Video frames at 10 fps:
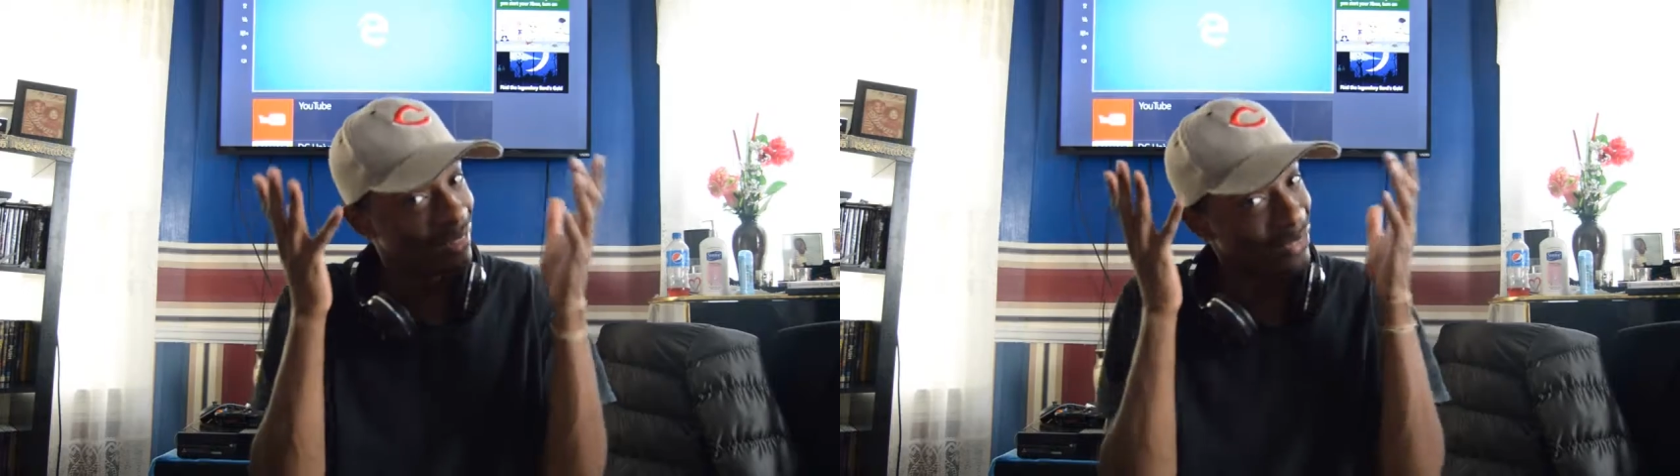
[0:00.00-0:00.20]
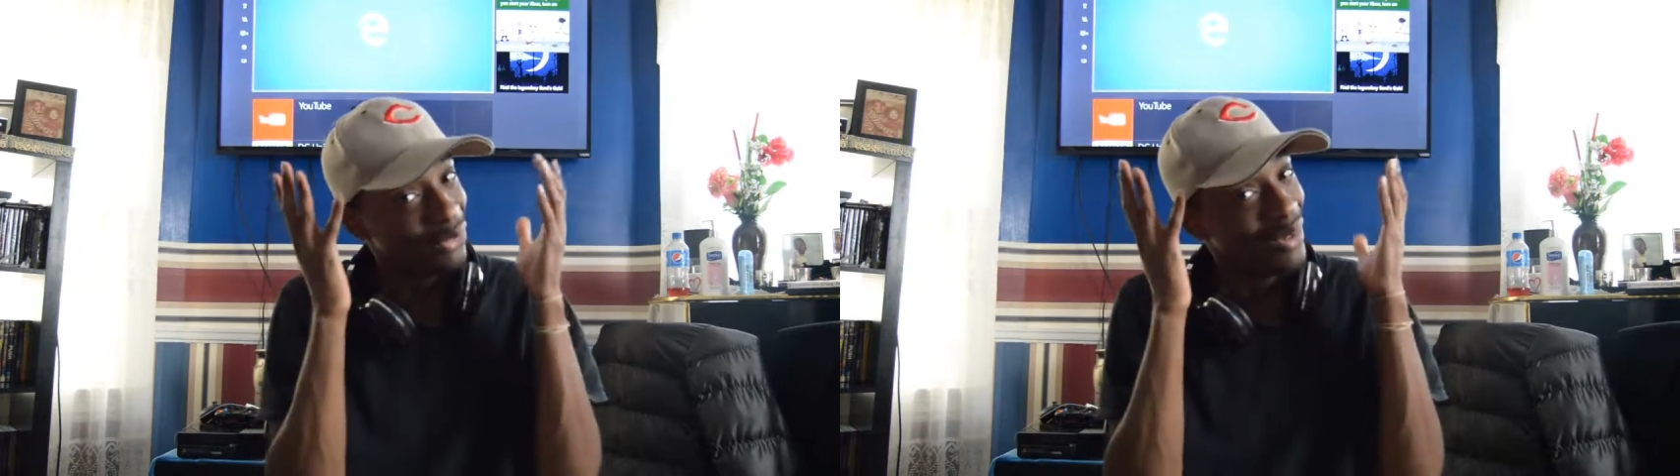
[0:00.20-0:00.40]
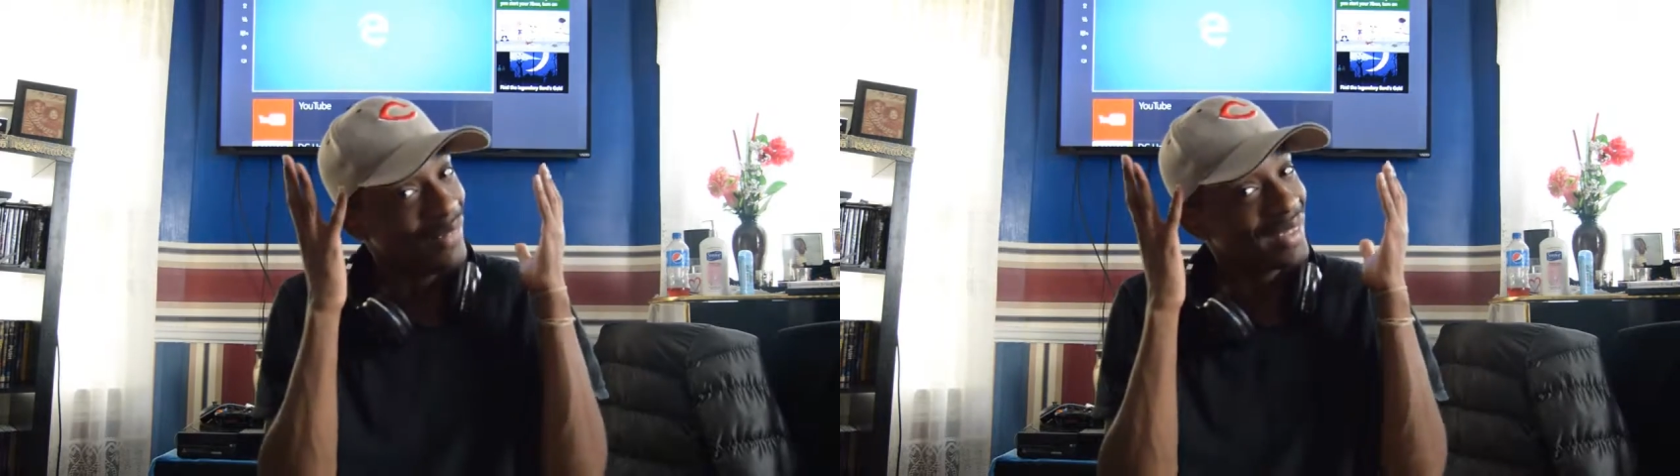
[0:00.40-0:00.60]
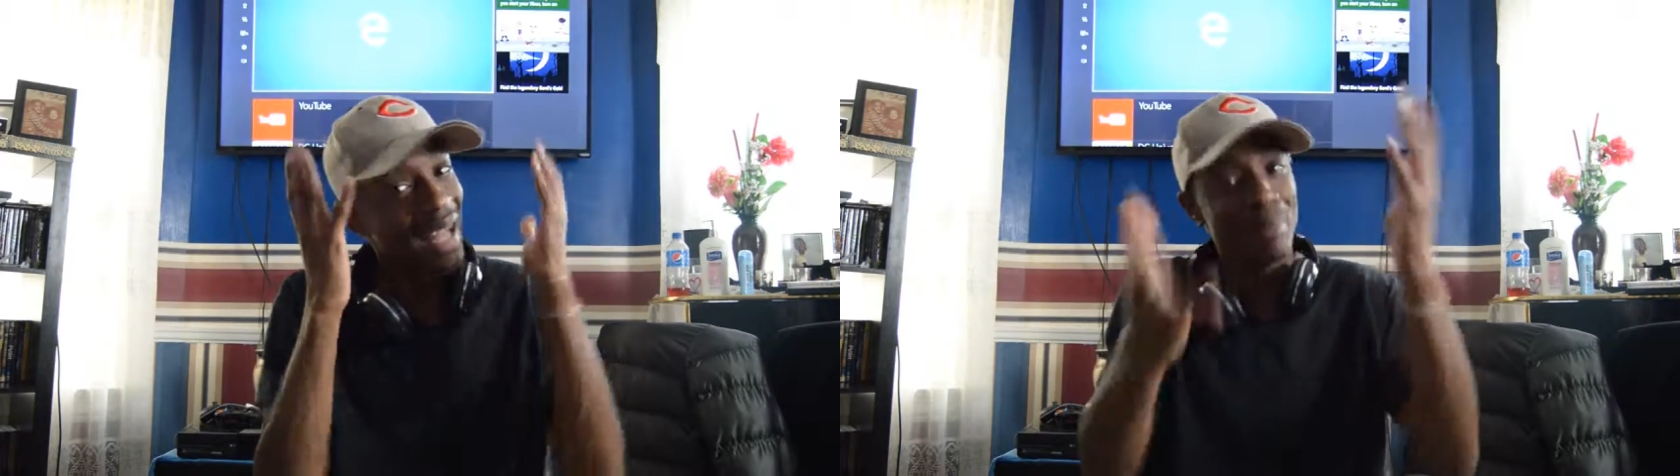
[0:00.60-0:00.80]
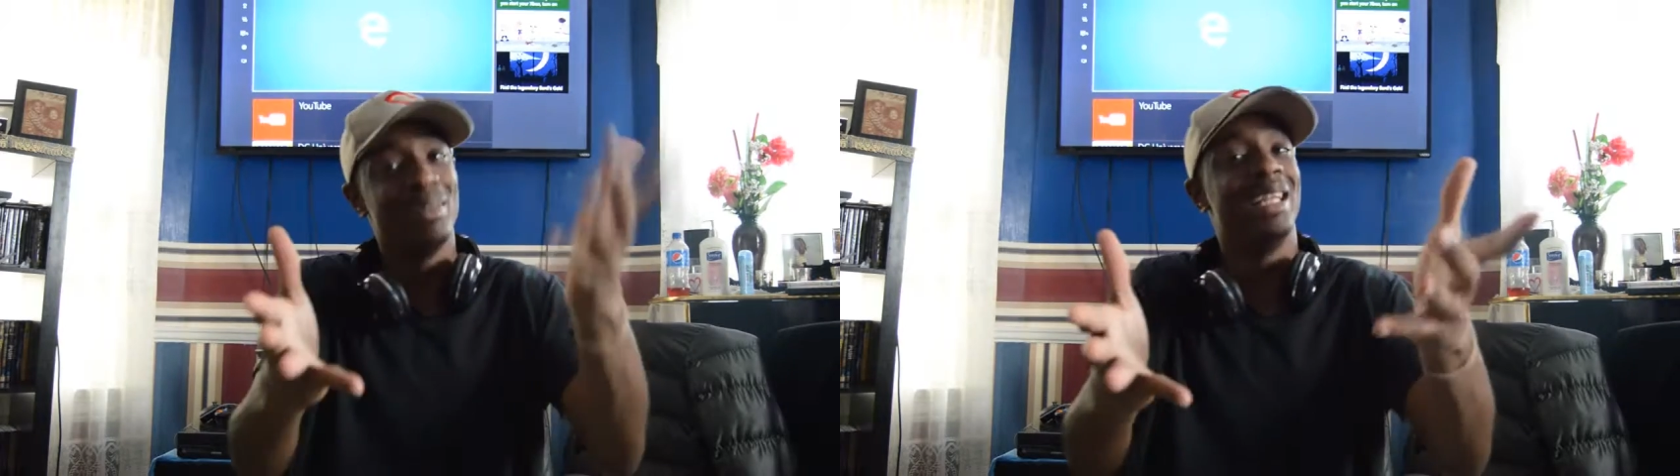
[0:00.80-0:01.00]
So you know what
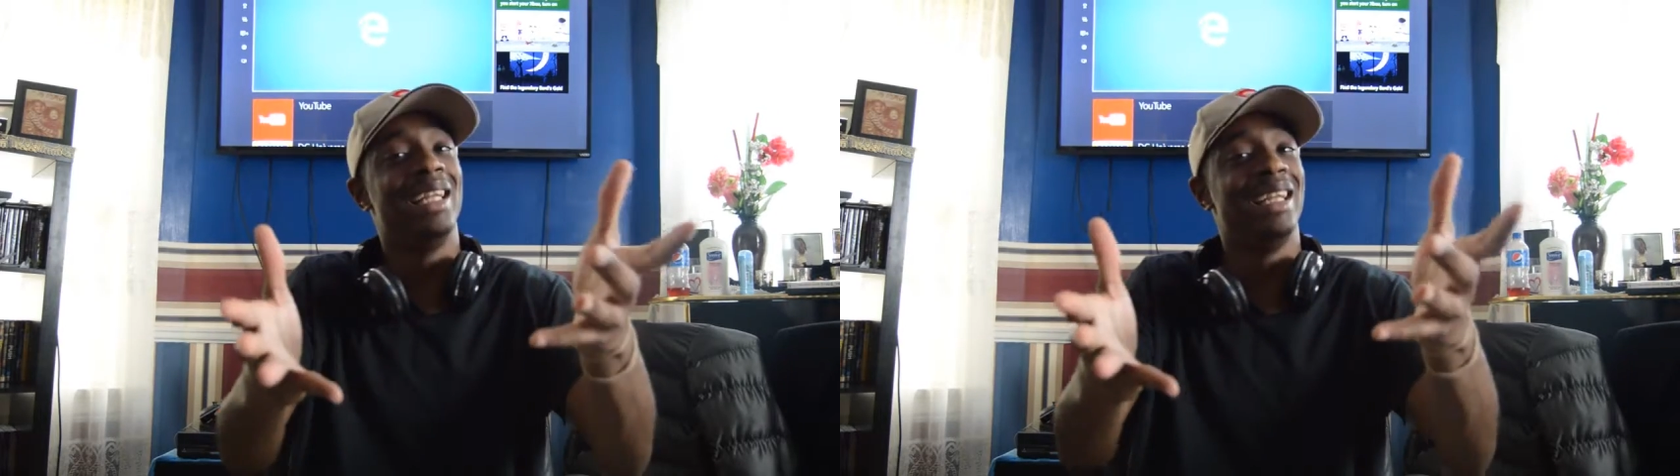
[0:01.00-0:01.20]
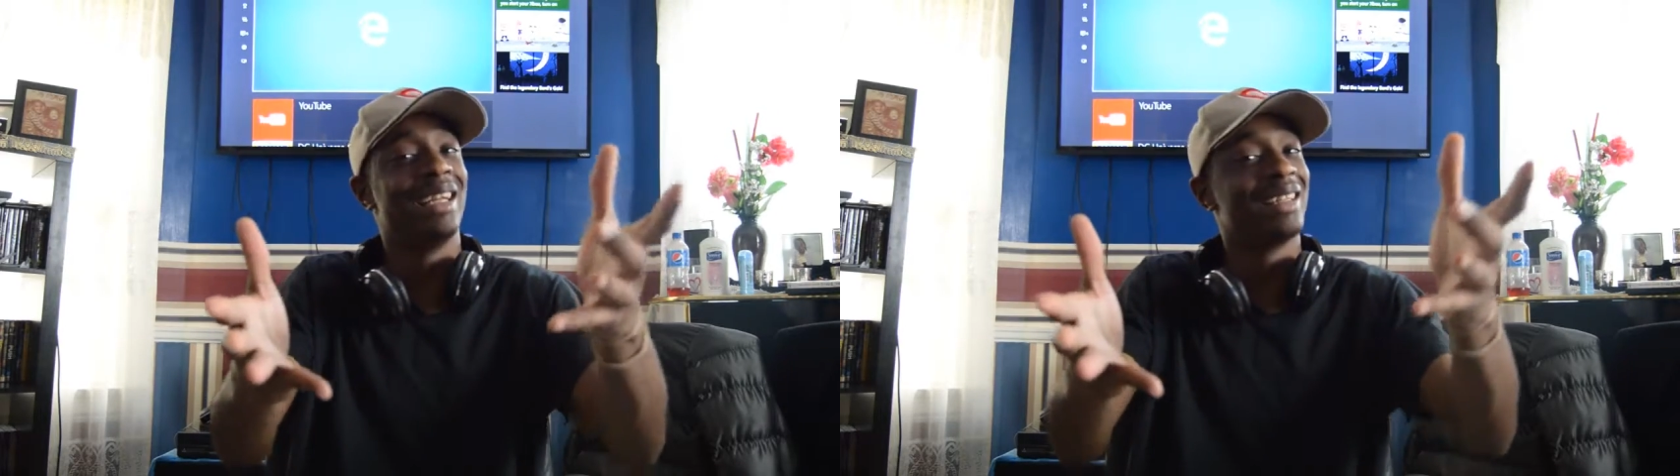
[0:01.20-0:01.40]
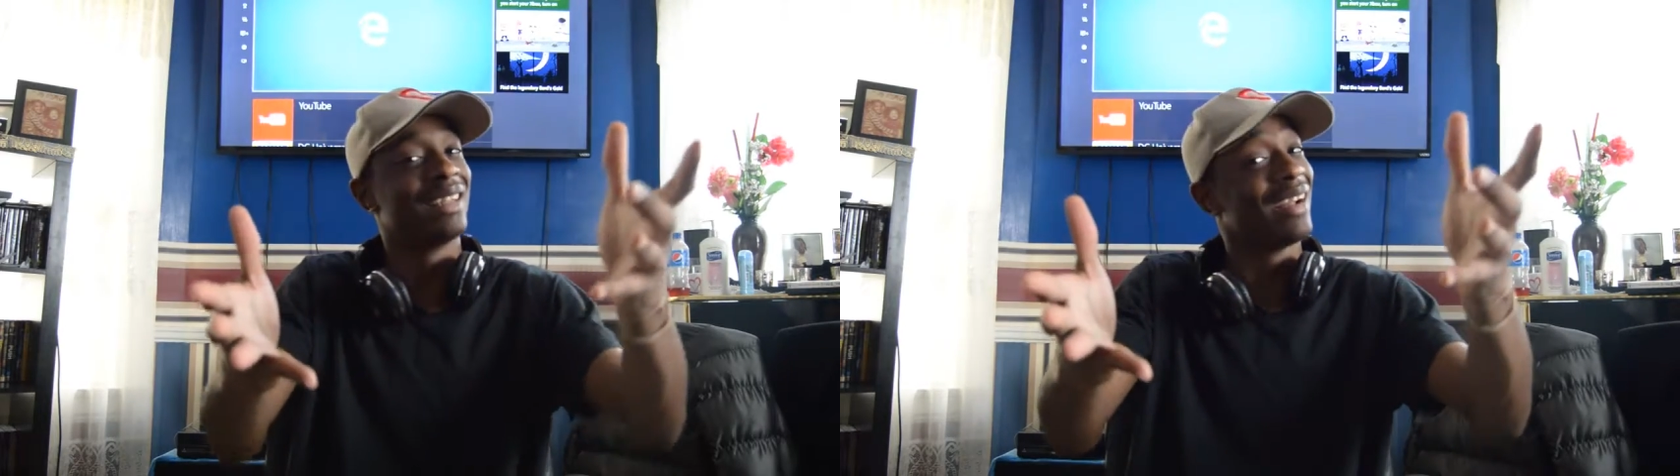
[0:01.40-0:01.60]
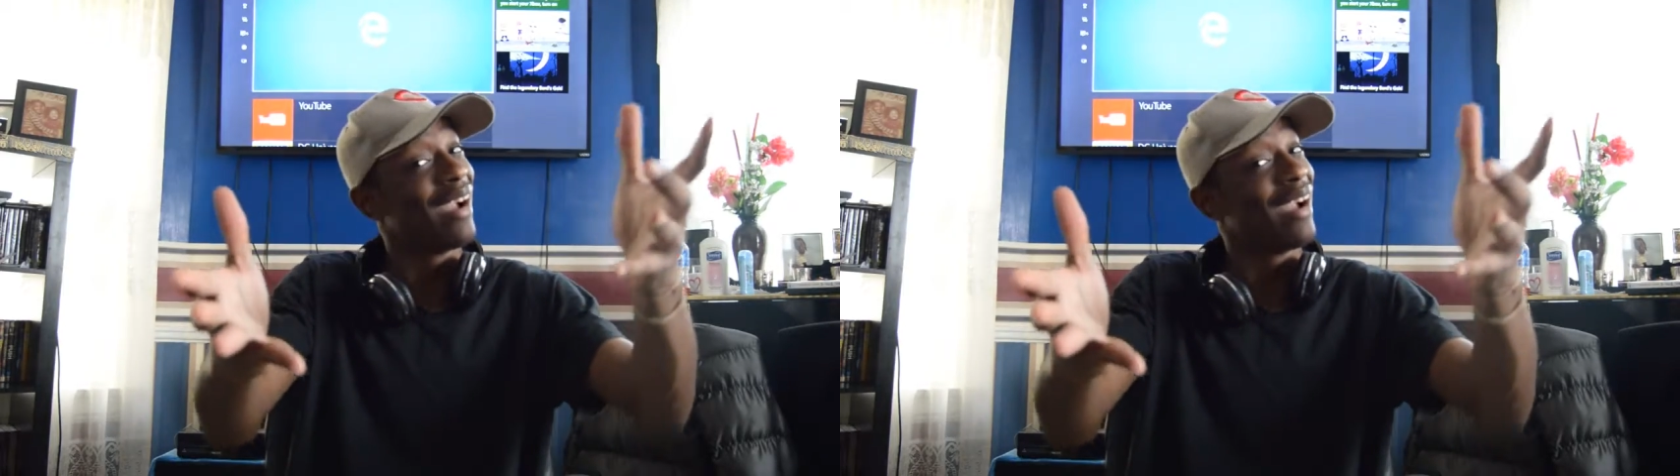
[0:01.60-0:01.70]
that means.